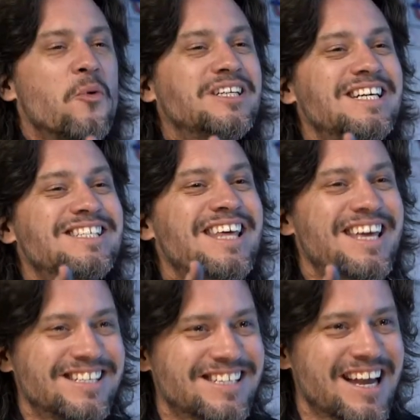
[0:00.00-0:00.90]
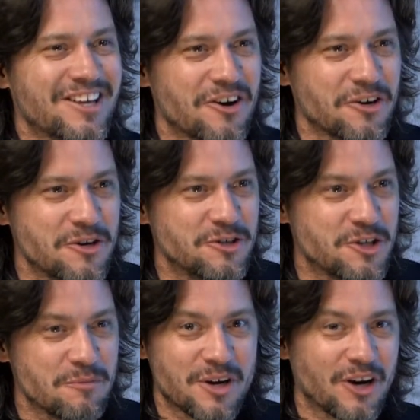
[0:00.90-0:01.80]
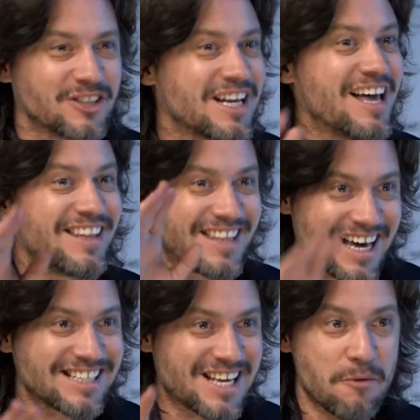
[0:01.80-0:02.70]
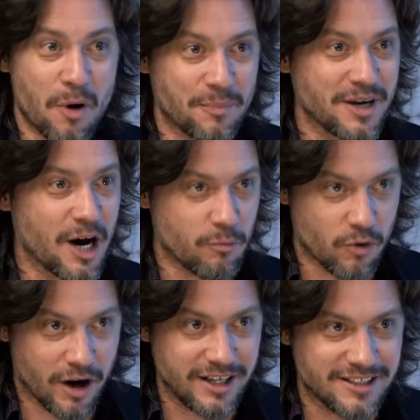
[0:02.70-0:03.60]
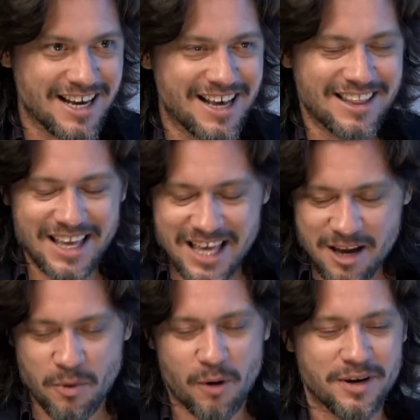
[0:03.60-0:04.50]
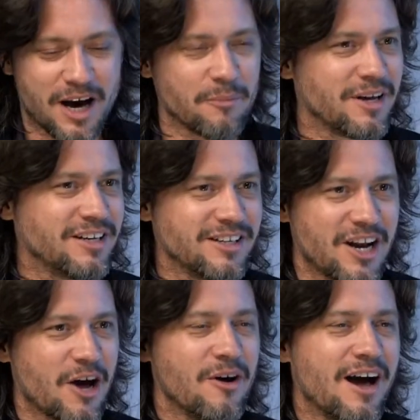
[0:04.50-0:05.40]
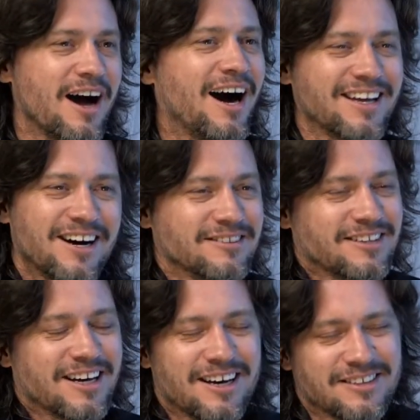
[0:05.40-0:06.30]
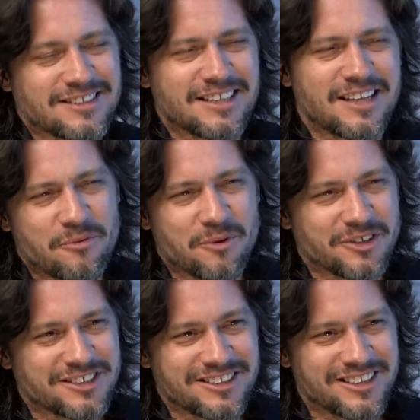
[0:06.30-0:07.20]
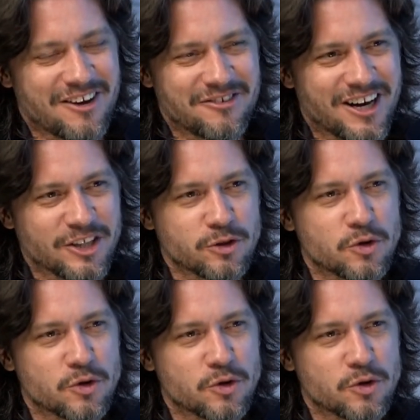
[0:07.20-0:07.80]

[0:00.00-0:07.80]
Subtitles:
What is that he's selling on YouTube? Because the ads keep popping up, right? They keep popping up, and I can't sit there and watch Nigel